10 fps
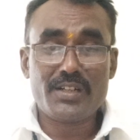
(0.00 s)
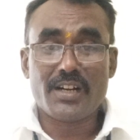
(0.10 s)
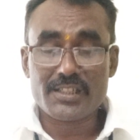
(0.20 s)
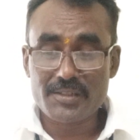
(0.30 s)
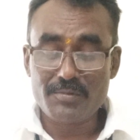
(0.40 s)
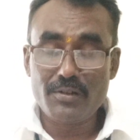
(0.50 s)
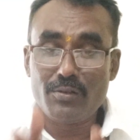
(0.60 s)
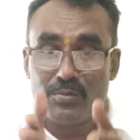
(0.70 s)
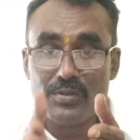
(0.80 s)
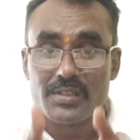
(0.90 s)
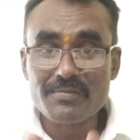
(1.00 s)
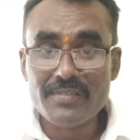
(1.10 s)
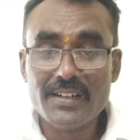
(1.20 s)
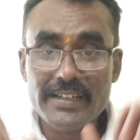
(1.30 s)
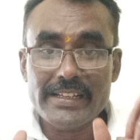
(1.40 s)
concept to this
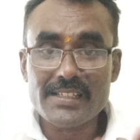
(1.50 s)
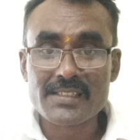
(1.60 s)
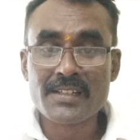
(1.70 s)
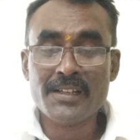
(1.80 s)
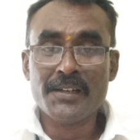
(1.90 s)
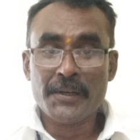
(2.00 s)
world is